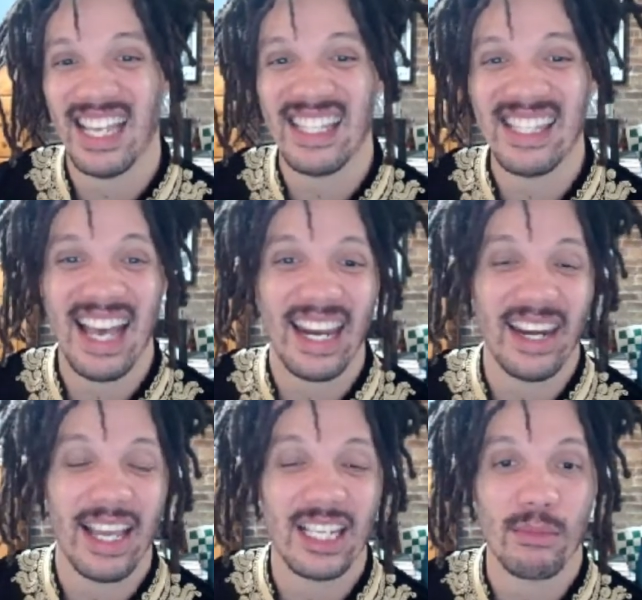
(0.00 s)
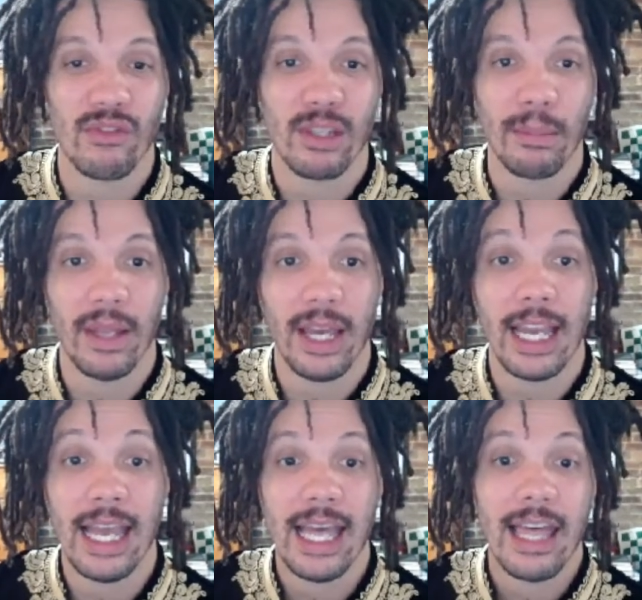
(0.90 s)
and that's not a nice move to
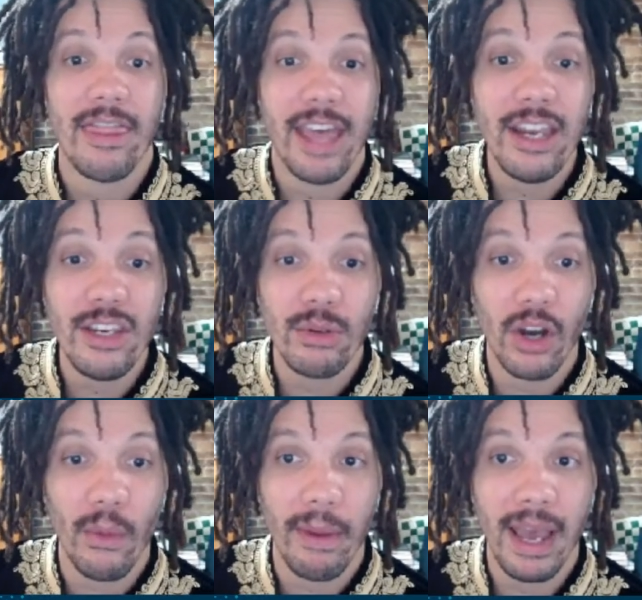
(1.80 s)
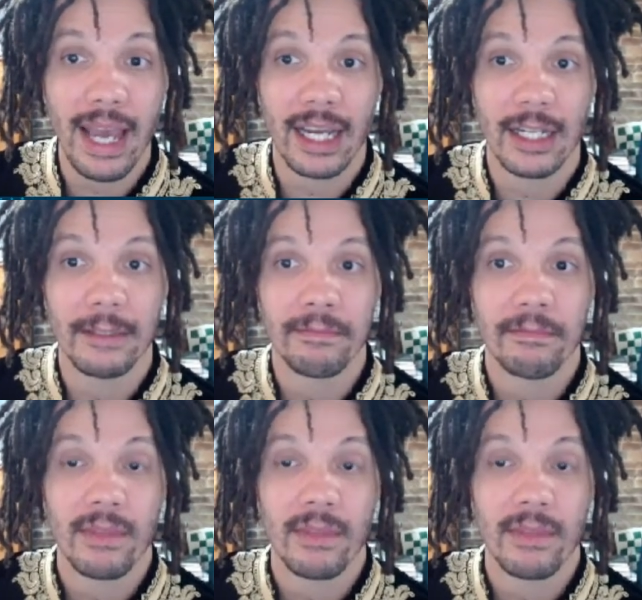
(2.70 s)
play. Then you go back,